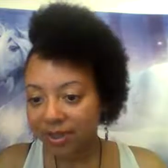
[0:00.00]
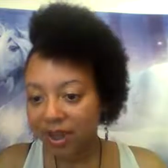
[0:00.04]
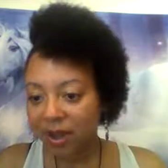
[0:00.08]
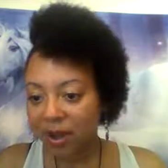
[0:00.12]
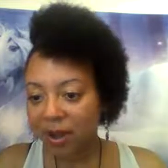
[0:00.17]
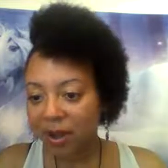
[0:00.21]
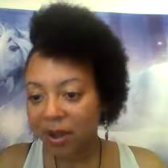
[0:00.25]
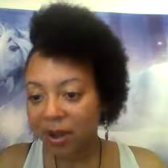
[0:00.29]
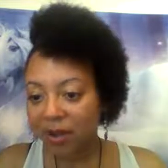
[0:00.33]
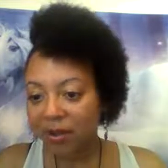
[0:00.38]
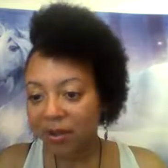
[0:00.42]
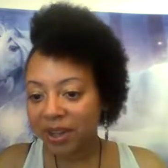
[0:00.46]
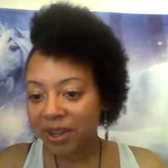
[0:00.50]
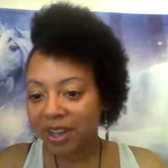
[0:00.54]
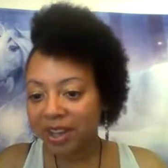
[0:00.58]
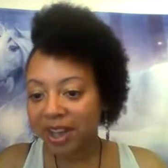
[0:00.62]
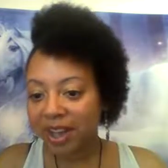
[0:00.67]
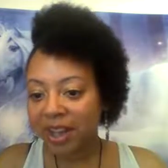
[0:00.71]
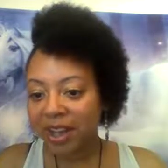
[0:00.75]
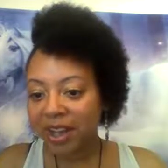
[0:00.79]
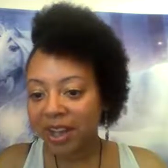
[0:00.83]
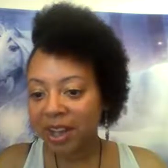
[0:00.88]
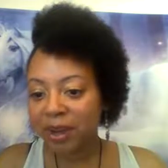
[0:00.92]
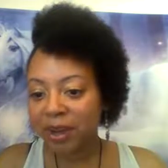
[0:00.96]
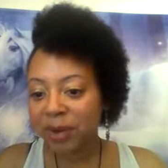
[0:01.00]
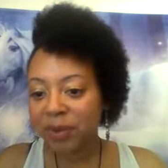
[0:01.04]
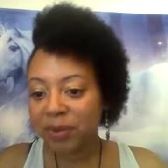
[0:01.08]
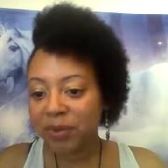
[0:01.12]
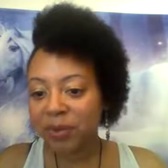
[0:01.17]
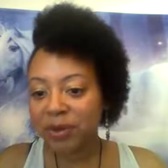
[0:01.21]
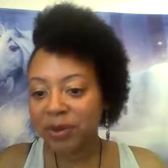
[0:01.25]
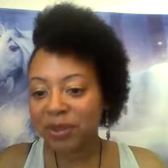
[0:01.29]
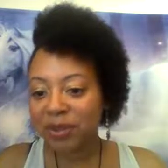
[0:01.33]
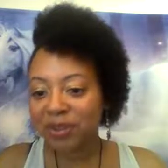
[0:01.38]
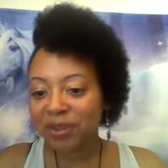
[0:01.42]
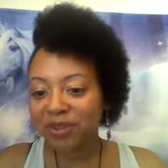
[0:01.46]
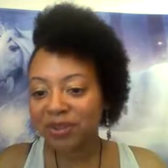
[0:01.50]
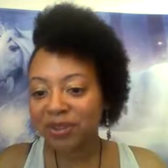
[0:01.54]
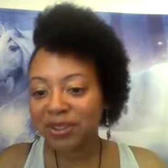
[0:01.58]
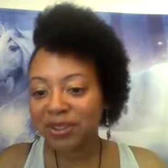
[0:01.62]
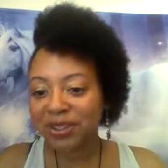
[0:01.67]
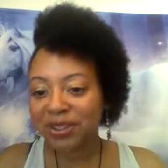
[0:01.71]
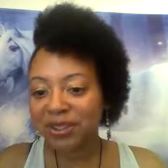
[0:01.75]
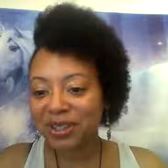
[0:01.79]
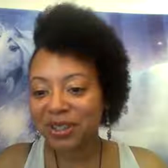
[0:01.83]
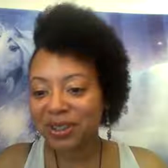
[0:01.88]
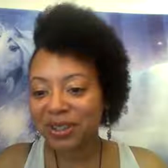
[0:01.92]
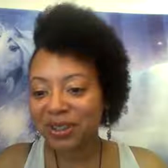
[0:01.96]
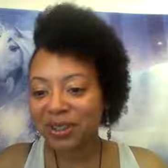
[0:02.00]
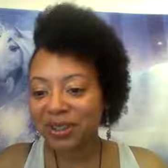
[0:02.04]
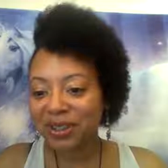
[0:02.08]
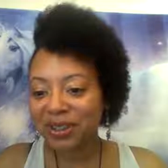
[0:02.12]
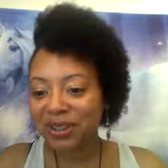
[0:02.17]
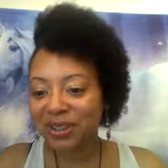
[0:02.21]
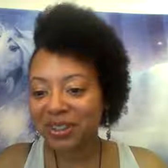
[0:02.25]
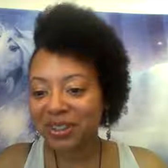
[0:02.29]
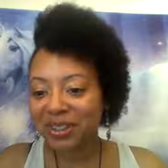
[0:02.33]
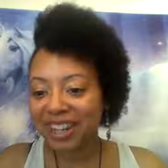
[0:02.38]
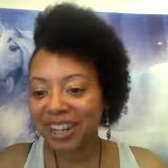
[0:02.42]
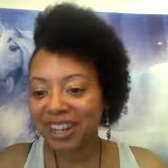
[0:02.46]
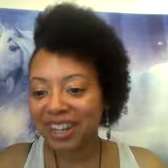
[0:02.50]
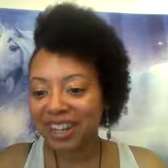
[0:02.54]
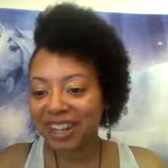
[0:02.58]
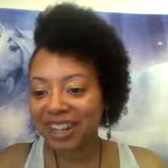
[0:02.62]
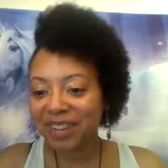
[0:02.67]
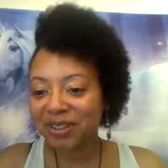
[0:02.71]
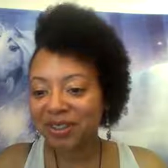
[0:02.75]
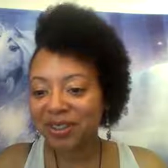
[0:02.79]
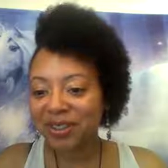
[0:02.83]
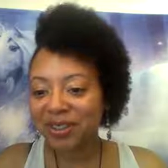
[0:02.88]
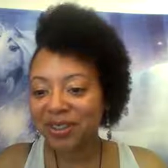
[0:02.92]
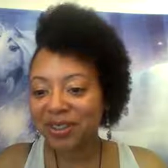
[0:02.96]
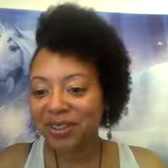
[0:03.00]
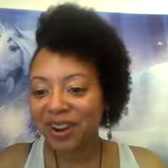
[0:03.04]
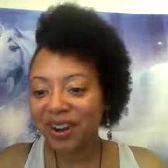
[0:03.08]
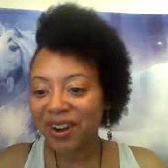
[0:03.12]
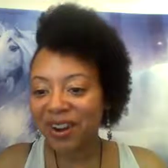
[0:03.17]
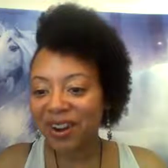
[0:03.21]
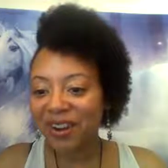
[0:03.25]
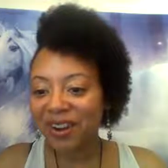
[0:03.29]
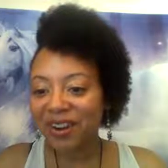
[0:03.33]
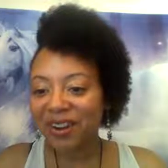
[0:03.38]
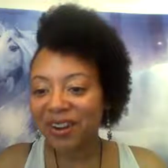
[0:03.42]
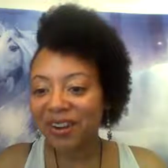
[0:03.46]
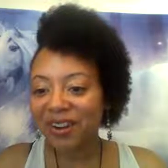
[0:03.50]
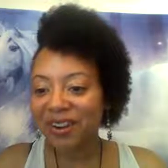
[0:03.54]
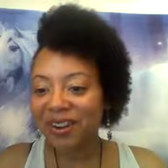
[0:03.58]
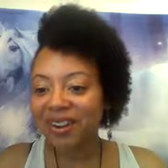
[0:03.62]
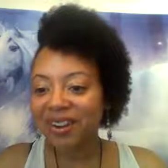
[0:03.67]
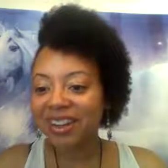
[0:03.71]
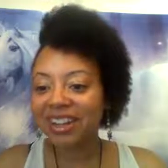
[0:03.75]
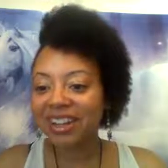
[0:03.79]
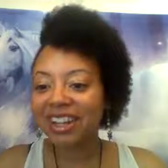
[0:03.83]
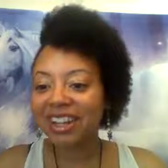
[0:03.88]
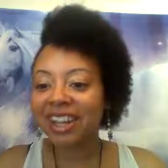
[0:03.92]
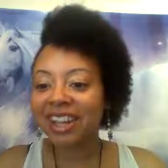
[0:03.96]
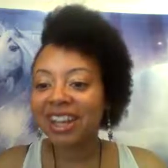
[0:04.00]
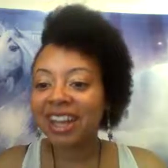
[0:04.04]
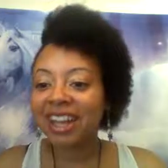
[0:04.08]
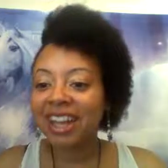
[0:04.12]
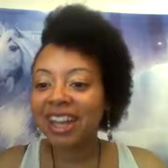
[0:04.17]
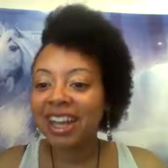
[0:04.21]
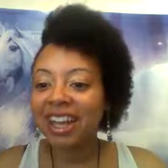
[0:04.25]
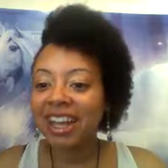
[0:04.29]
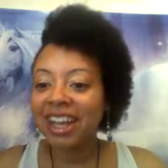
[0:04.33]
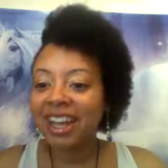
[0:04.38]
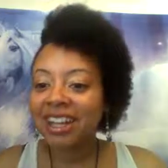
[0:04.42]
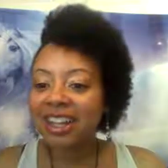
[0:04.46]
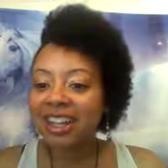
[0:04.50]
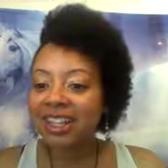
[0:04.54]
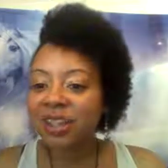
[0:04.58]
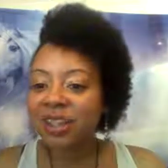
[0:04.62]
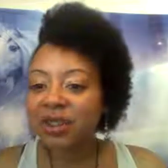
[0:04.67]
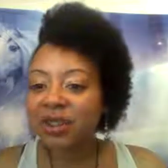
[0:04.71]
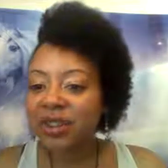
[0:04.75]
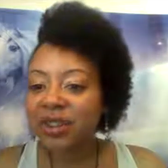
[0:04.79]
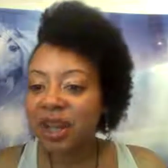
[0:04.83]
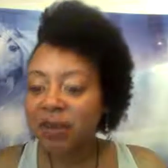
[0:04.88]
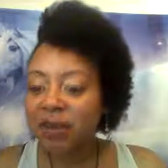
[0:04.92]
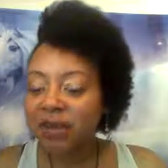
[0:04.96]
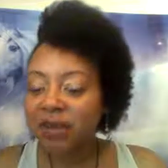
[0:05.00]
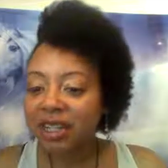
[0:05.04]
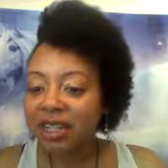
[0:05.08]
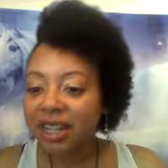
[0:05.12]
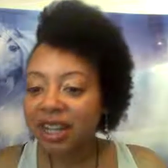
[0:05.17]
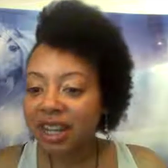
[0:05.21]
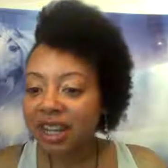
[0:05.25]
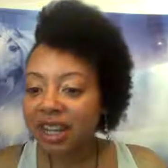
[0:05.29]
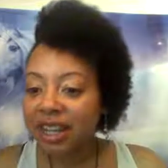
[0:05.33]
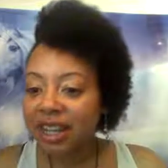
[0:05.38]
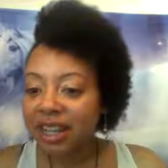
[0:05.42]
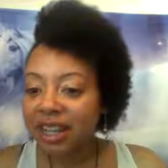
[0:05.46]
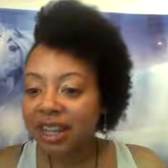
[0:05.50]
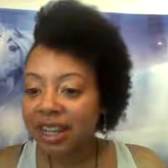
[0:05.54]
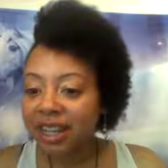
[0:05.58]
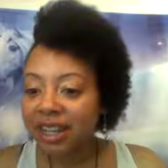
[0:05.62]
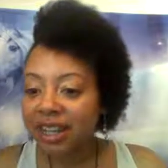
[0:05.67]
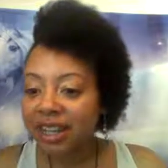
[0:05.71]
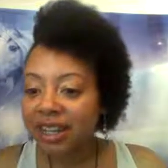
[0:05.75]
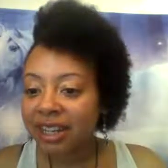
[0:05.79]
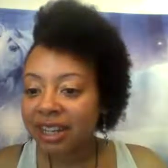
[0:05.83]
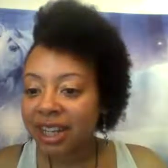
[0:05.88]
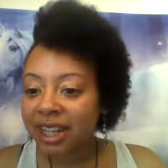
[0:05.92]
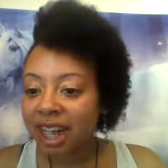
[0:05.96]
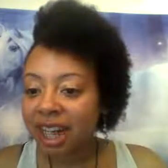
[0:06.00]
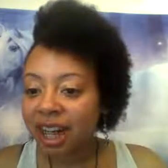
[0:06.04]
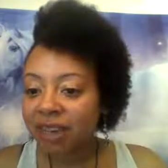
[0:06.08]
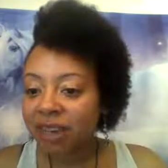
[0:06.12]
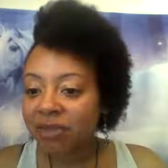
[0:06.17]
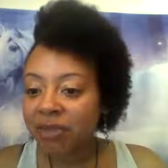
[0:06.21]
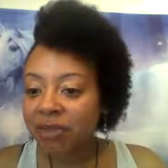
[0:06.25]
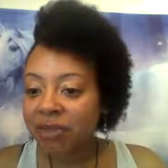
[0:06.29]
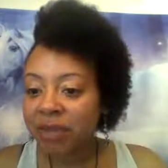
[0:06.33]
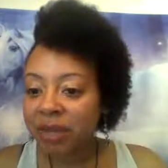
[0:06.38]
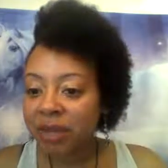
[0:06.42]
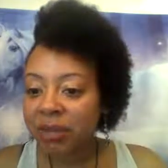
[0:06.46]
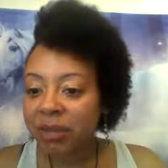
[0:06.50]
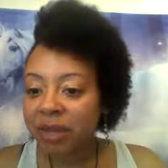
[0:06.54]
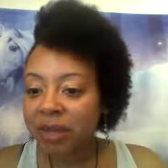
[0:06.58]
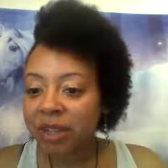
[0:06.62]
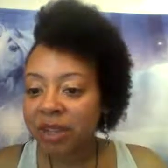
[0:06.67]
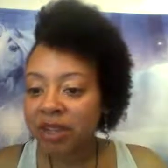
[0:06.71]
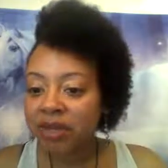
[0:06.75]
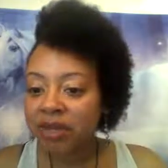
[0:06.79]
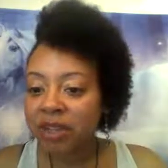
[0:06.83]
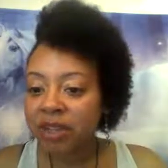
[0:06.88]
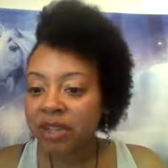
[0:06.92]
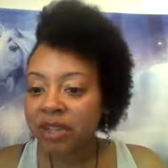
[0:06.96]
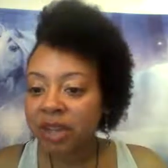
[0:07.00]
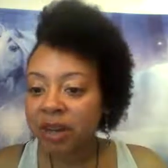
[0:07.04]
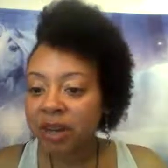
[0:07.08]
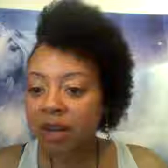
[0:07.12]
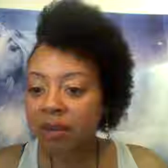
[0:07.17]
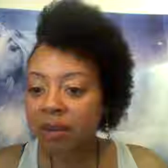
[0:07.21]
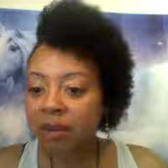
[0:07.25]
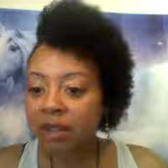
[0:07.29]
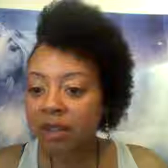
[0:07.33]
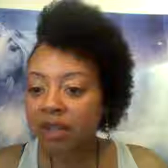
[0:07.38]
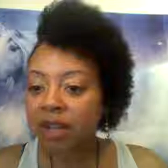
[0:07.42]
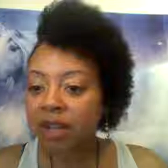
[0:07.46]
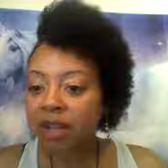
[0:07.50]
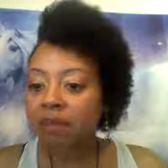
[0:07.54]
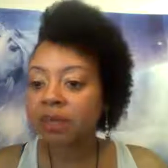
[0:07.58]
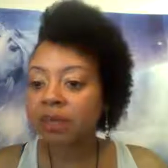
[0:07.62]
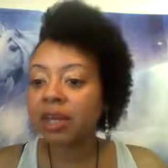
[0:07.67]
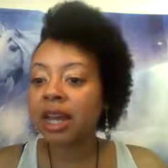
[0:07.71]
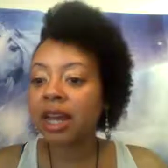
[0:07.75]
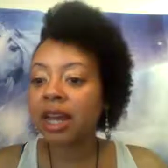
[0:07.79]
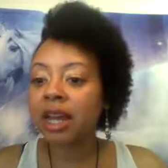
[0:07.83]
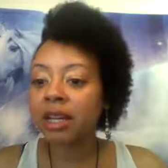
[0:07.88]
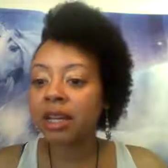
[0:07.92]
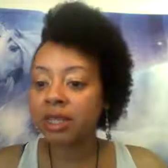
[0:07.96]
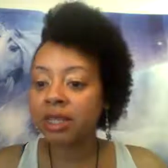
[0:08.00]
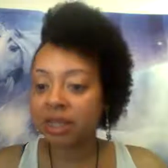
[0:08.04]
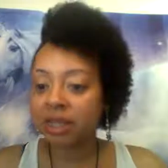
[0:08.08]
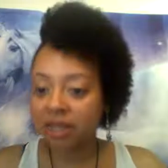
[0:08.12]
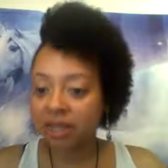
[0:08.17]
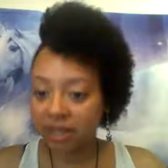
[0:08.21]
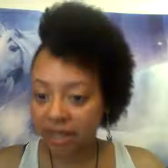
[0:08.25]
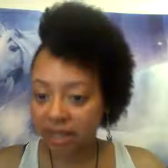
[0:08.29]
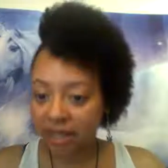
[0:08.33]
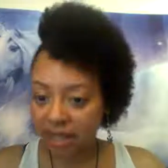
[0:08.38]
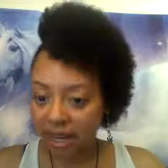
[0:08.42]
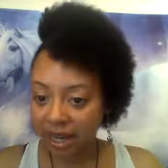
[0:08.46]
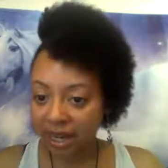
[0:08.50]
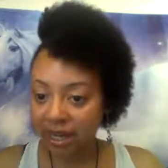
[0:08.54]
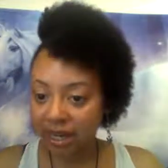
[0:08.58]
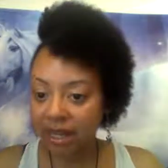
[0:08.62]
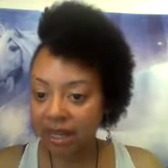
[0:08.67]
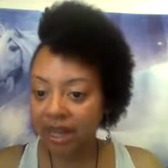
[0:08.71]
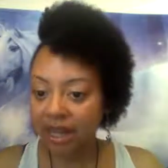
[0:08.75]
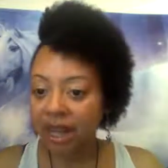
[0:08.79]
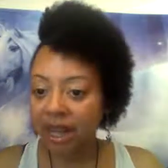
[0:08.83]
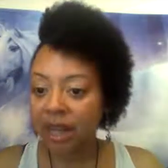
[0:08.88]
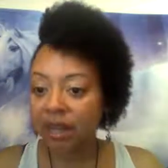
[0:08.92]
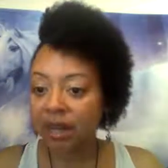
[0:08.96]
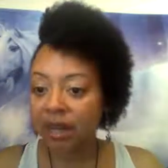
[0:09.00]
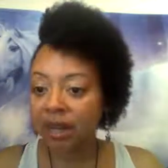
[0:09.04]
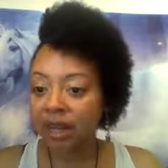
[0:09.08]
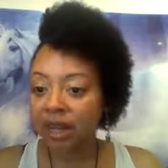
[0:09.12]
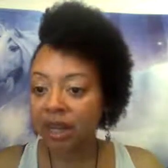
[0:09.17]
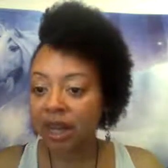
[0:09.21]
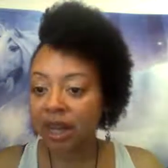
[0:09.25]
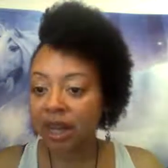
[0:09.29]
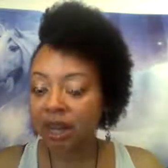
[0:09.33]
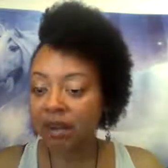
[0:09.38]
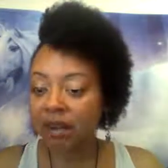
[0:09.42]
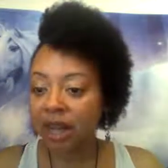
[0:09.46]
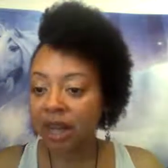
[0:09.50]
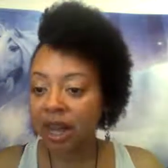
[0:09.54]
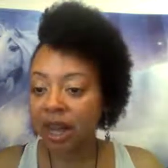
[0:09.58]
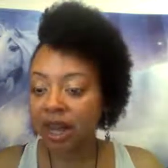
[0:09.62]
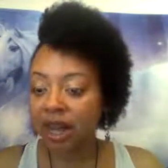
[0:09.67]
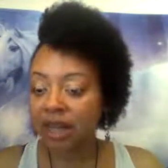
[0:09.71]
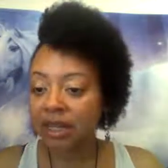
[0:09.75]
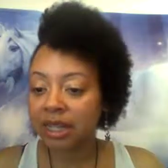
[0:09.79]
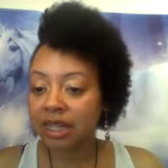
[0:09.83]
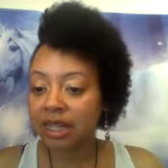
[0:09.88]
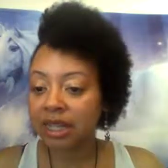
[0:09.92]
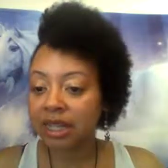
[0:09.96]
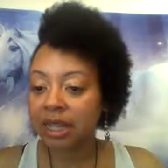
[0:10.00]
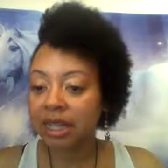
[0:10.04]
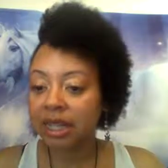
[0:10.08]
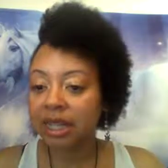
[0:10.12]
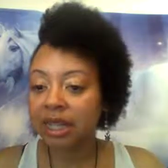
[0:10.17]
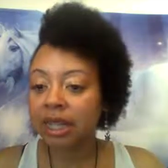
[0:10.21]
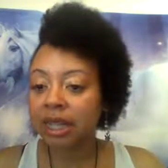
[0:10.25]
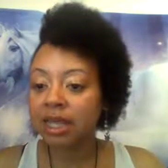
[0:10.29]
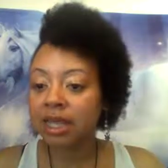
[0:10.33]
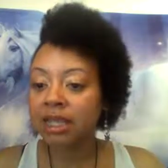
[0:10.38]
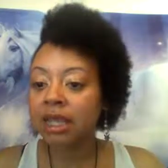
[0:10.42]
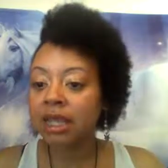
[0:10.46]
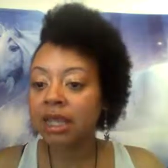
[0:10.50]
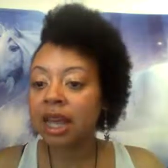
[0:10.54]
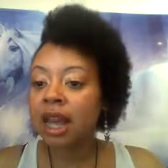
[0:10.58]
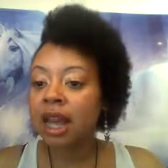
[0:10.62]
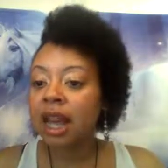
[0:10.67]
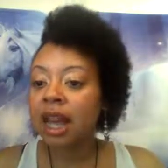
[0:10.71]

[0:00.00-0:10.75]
Oh, and hello, beautiful souls. I love you all. So Debbie said, in California, many of us light workers have been asked to stand down and allow Gaia to cleanse.